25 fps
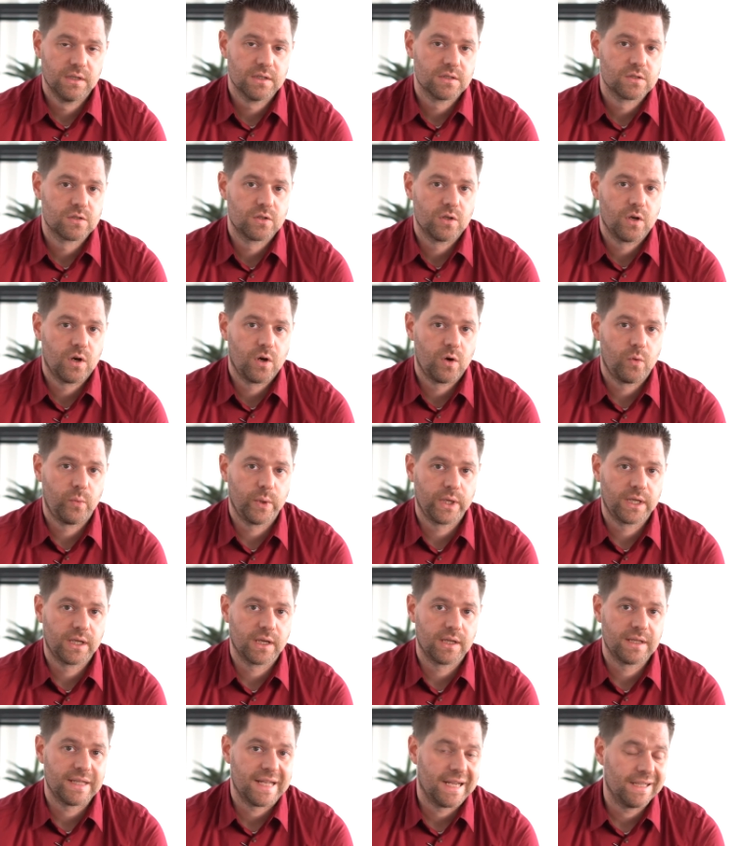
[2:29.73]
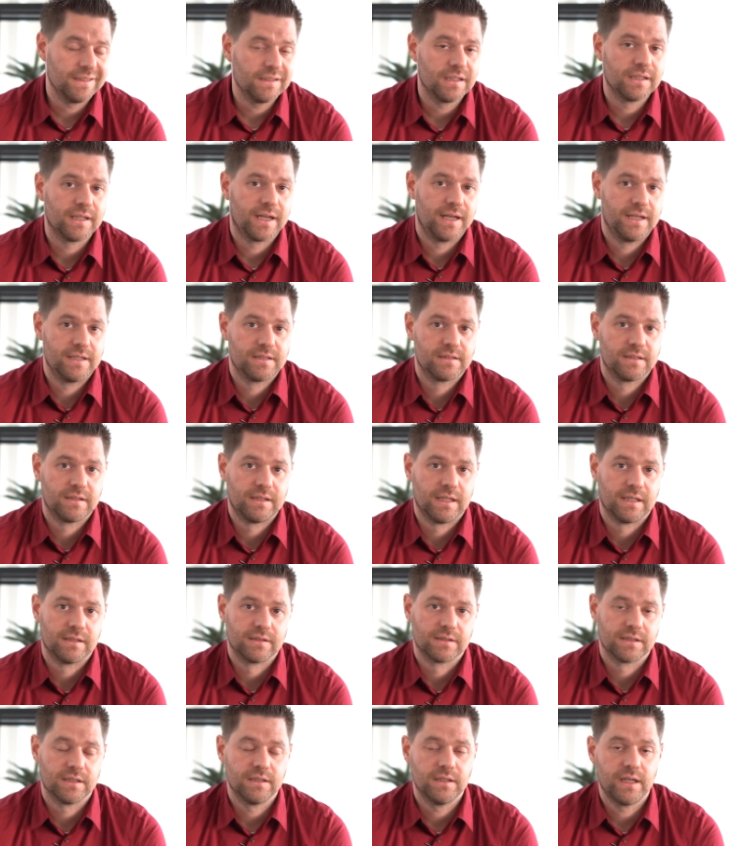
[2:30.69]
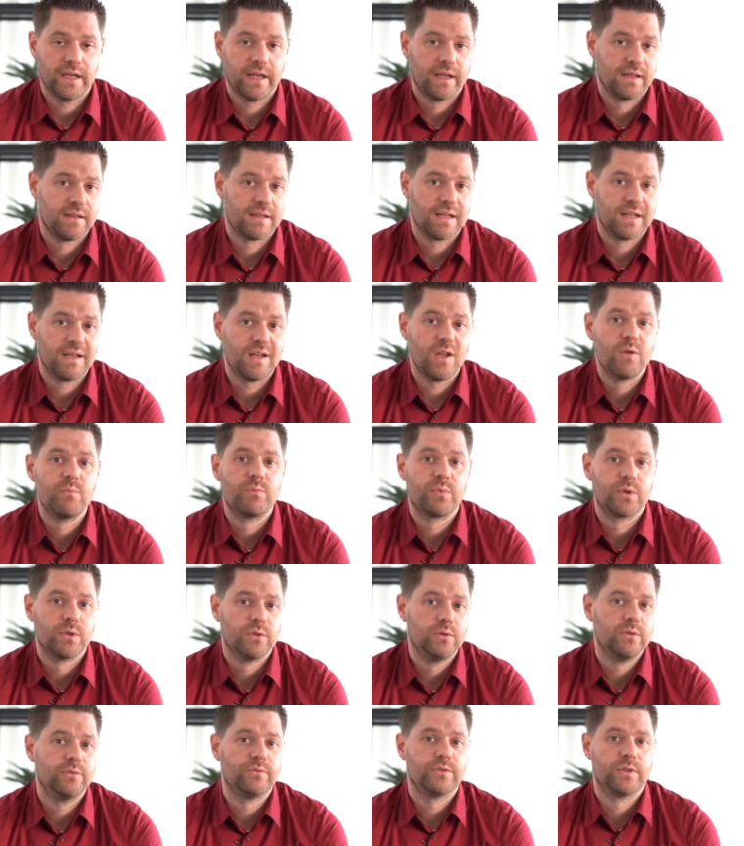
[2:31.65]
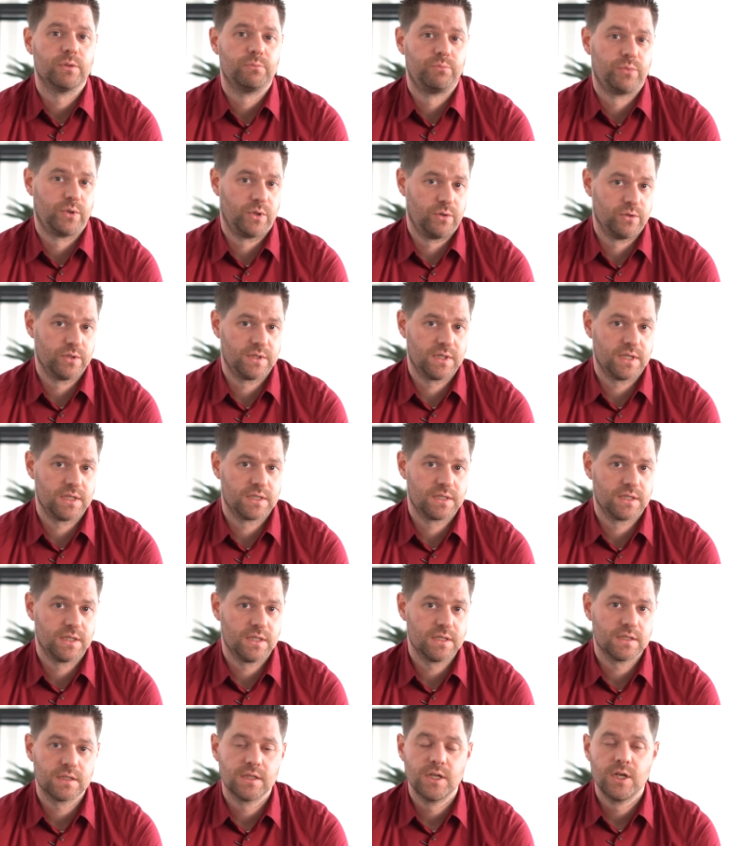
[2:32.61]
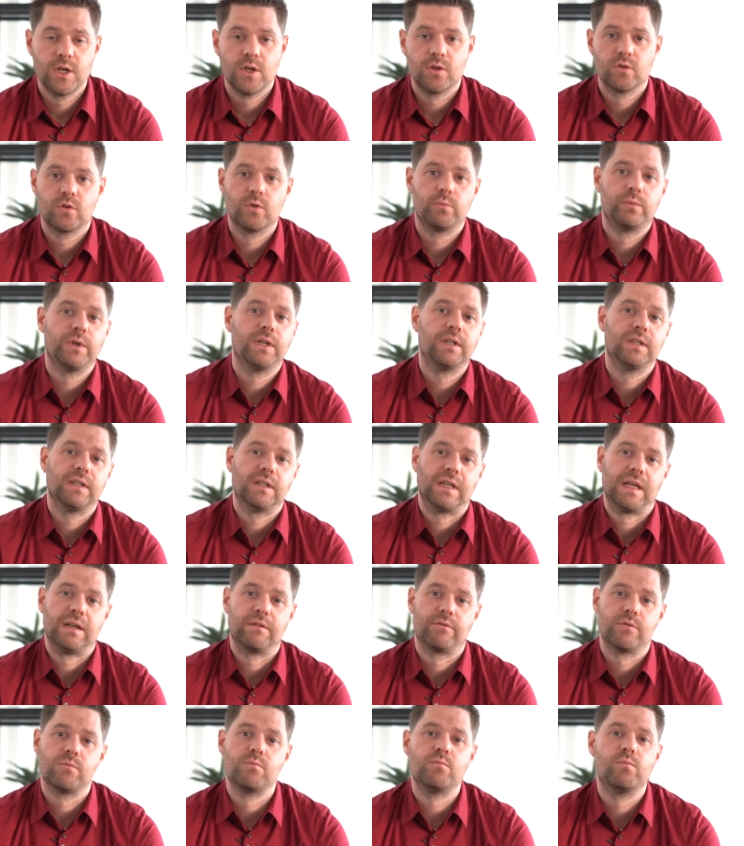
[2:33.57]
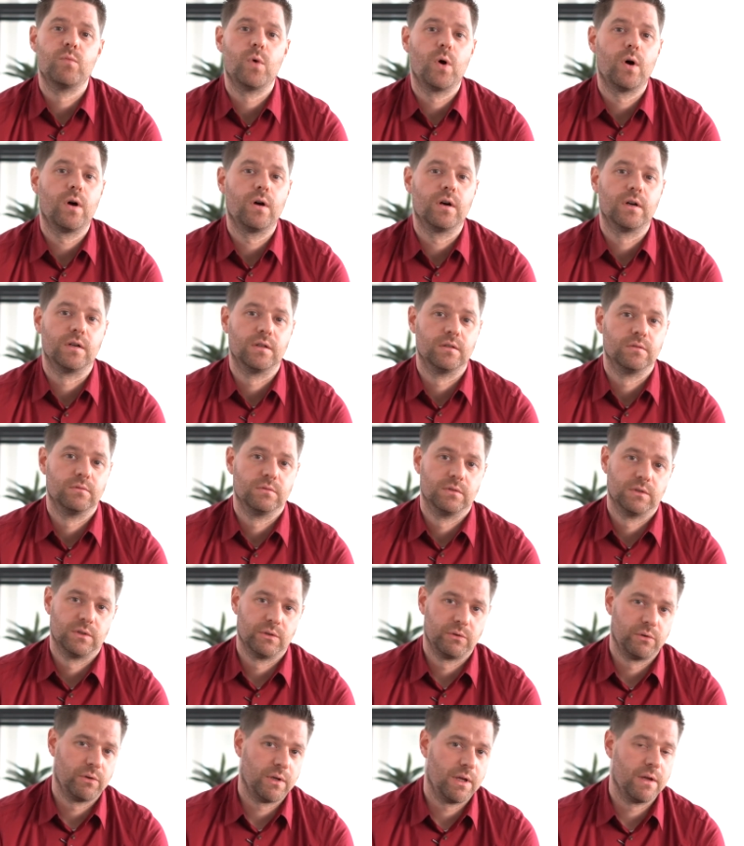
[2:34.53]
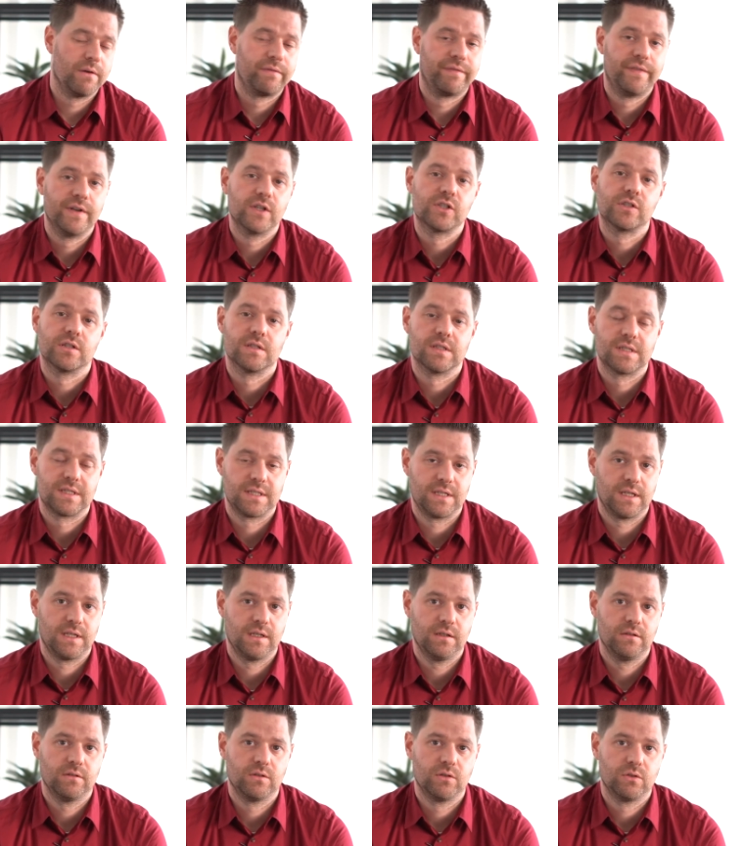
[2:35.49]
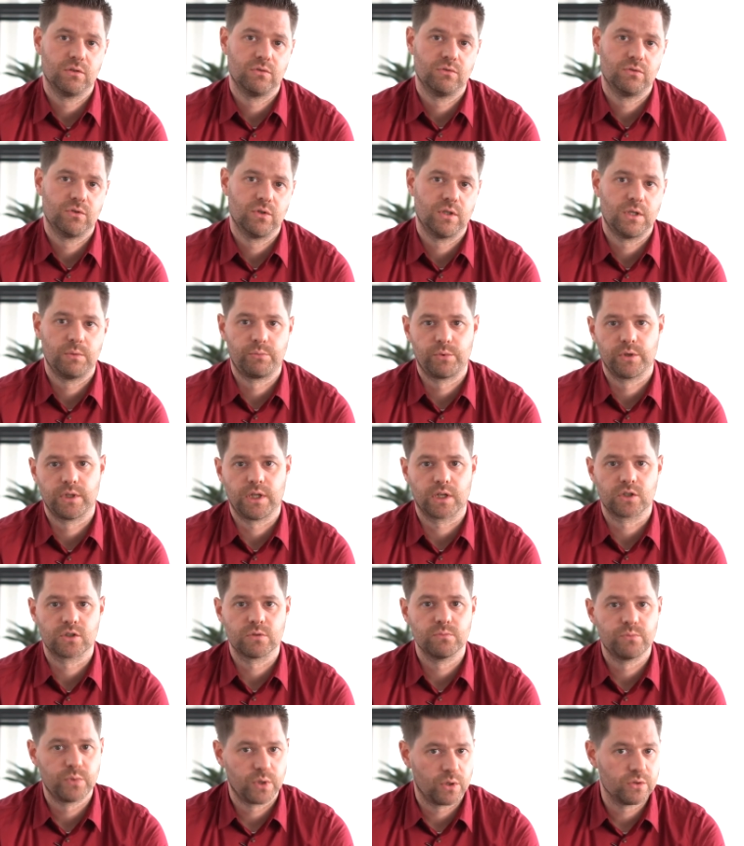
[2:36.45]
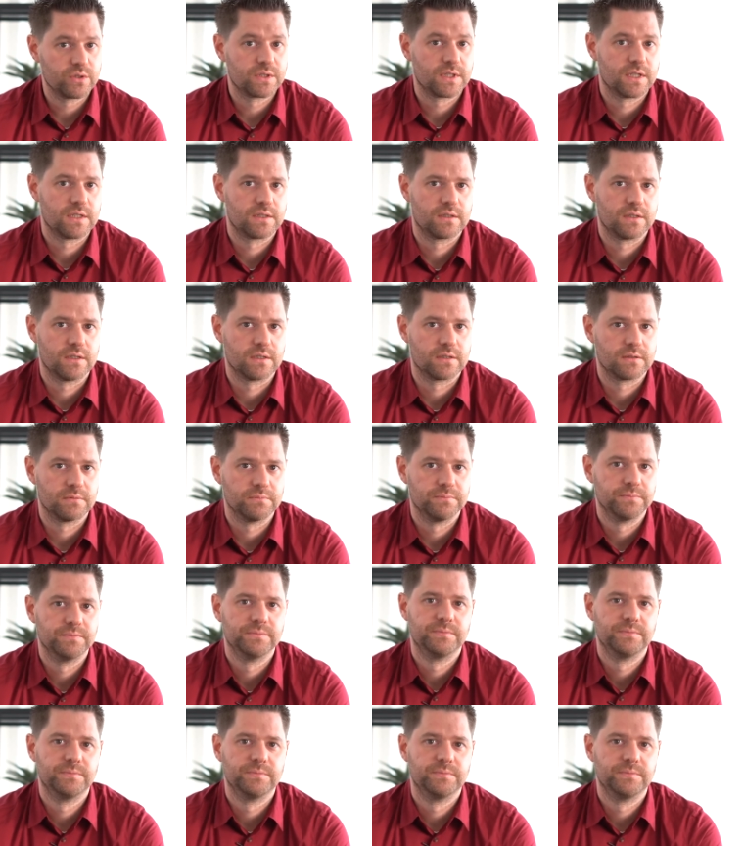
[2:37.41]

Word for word: So we can analyze the data and then improve the processes to bring even more efficiency to the production processes.